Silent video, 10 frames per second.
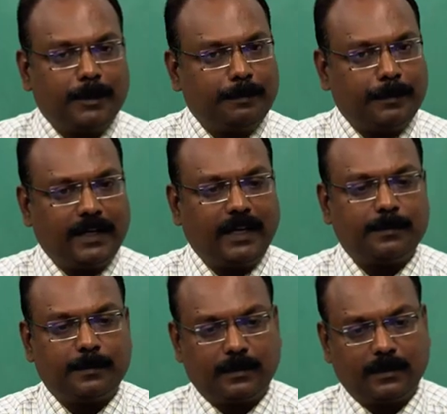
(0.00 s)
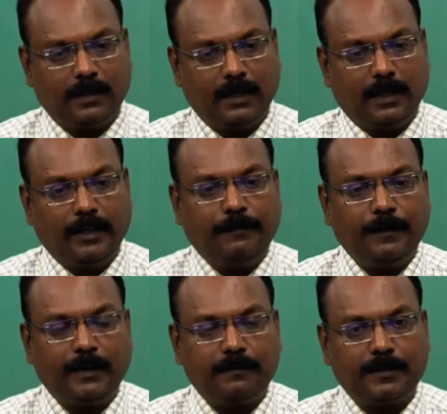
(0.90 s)
But perhaps if
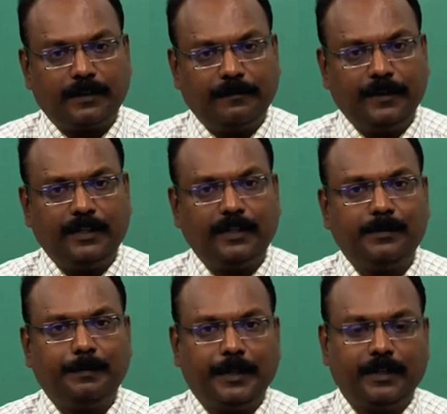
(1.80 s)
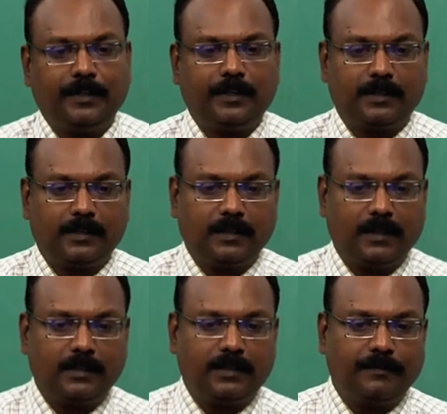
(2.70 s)
you have sufficient patience
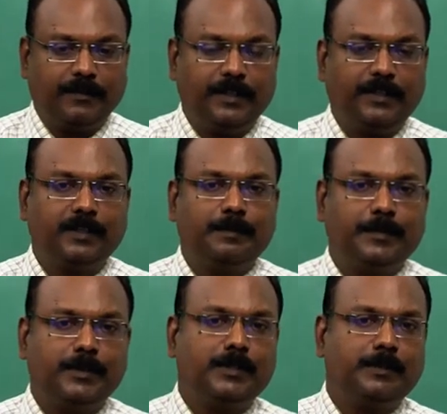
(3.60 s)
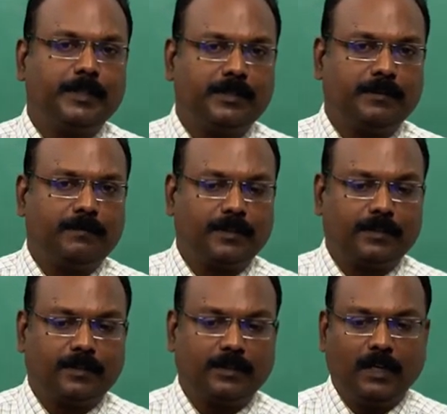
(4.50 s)
and sufficient
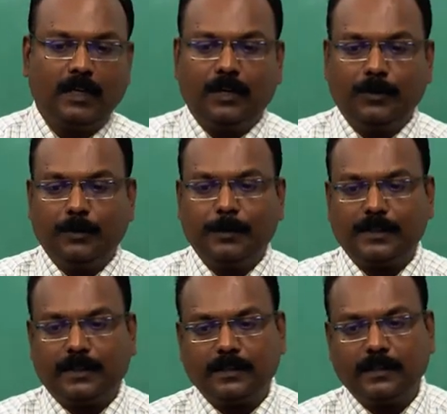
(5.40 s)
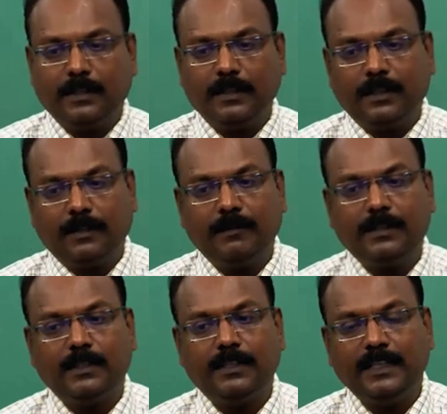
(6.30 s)
persuasiveness, you may succeed in
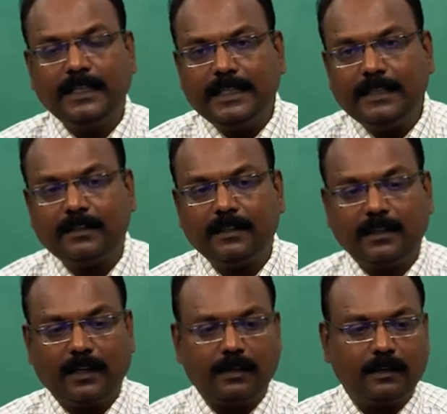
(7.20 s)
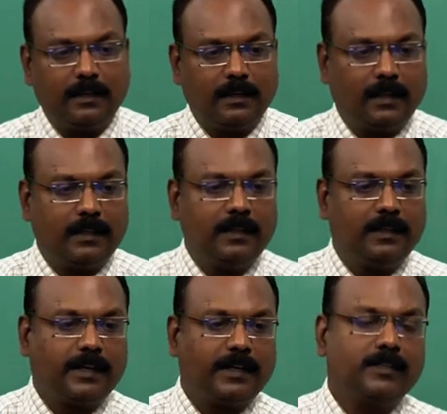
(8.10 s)
convincing each that the
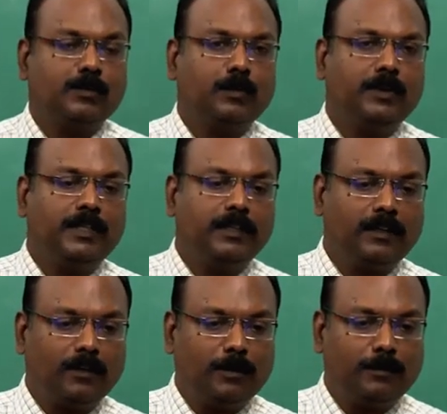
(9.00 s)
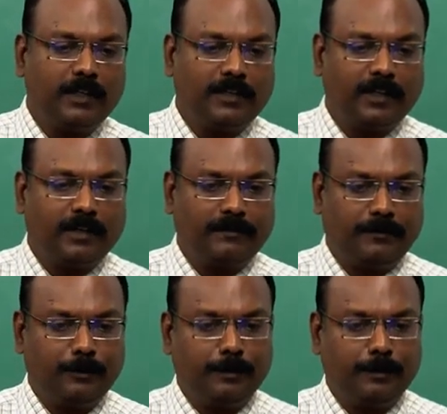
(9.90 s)
other has only the normal share of